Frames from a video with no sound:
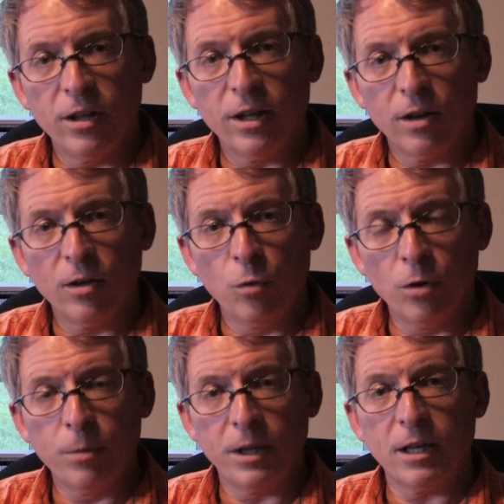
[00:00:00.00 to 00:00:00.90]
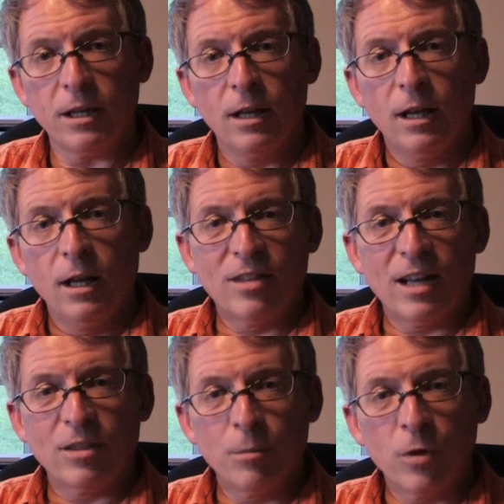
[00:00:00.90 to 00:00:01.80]
it will be.
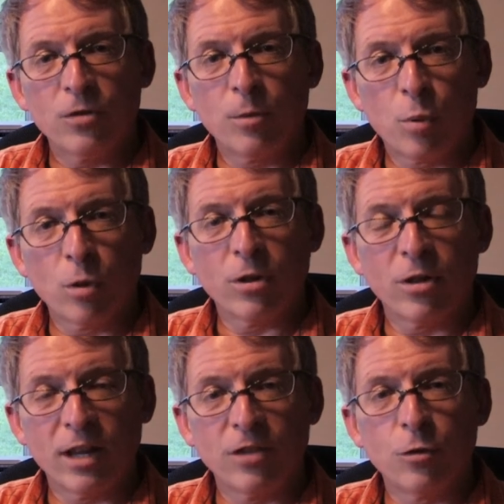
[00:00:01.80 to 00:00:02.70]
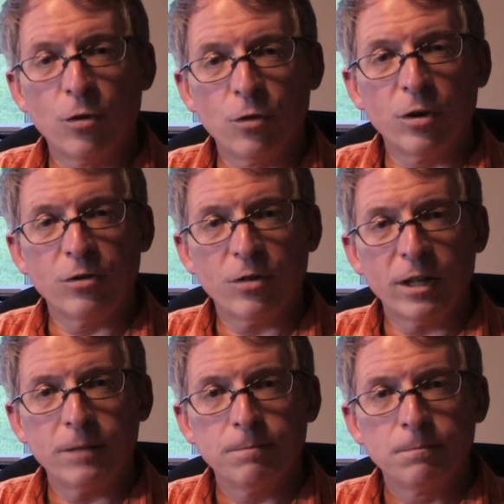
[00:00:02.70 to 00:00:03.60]
That the most important thing is to avoid a
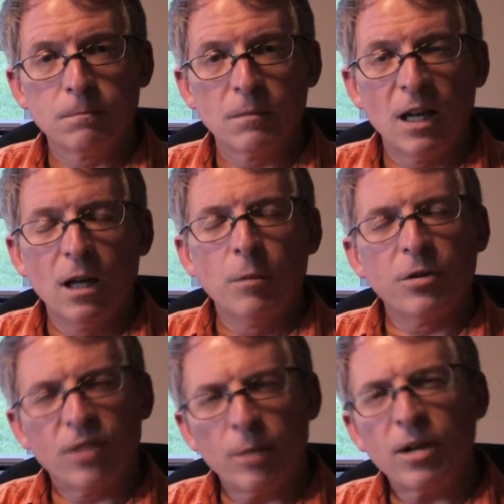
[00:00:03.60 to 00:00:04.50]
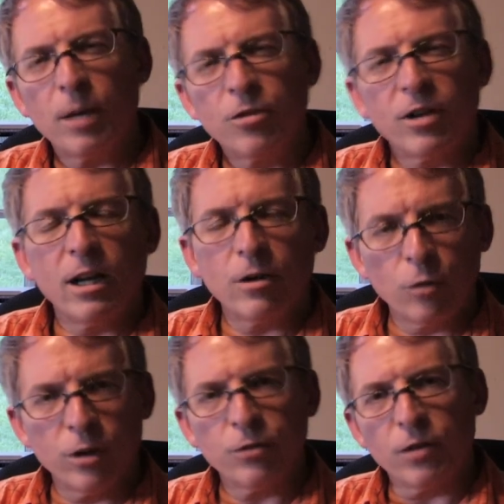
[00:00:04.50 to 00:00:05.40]
fight. But sometimes you can't
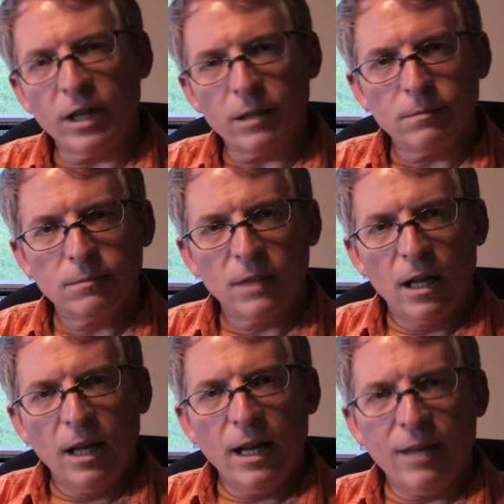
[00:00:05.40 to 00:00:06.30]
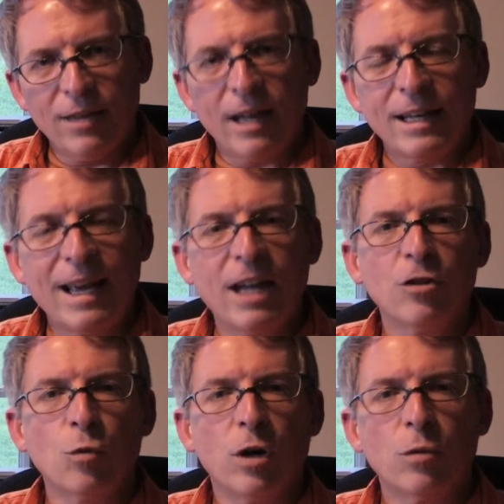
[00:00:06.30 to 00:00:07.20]
avoid a fight. And that, again,
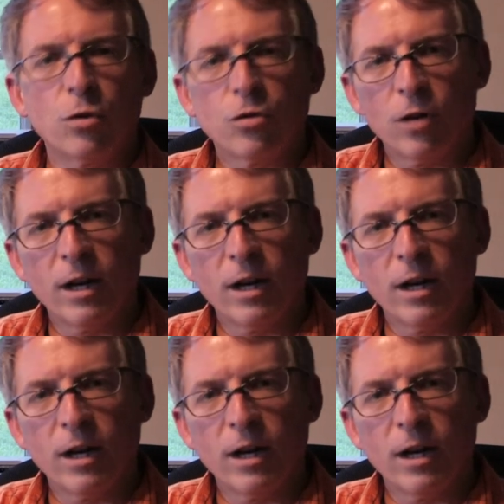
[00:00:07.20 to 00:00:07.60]
is what we're